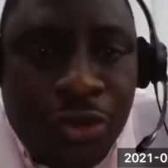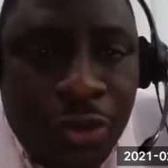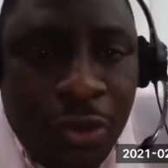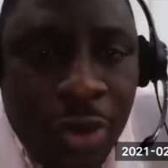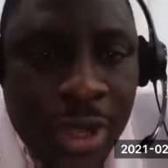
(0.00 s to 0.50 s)

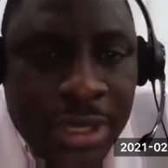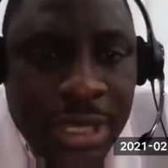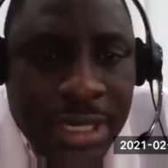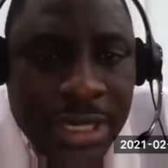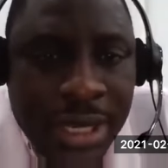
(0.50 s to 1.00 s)
So
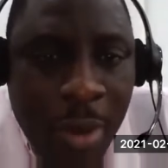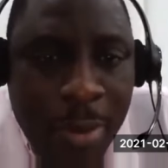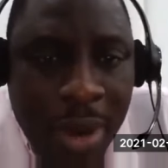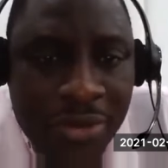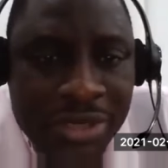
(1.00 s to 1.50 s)
then
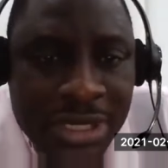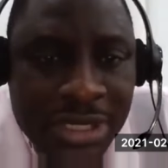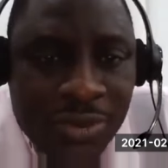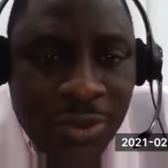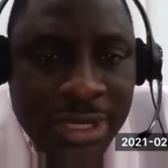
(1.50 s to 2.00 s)
Obaro
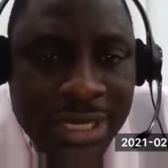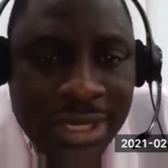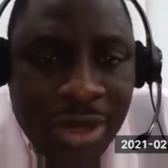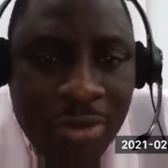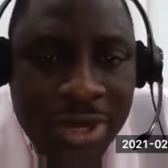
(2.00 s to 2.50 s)
says, what are
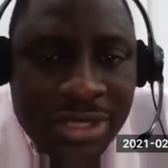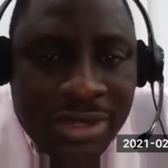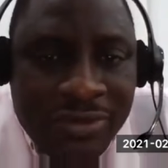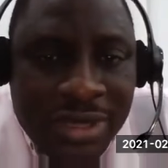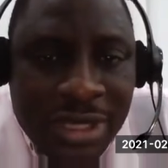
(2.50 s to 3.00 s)
the
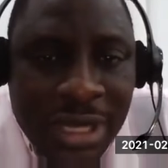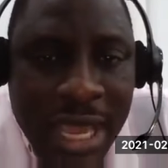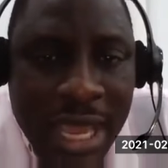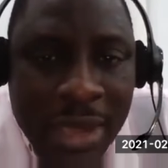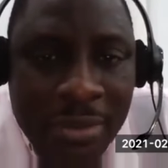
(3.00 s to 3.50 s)
components of the
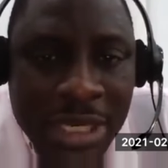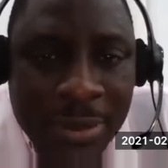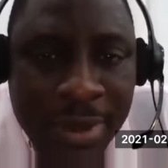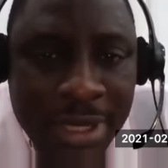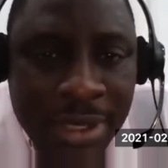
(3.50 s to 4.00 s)

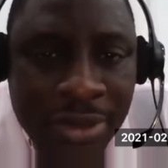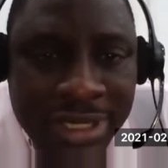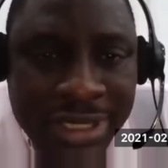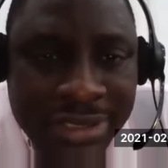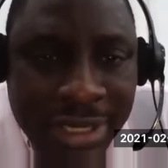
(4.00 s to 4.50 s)
independent
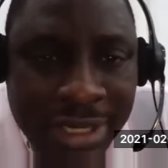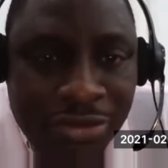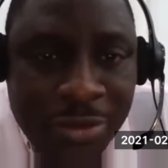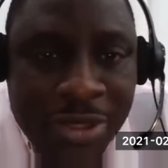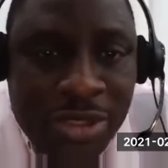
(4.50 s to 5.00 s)
non-executive
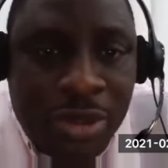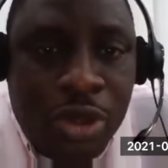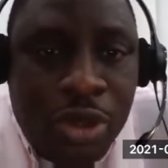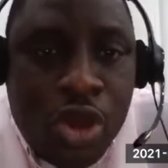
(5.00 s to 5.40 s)
directors remuneration?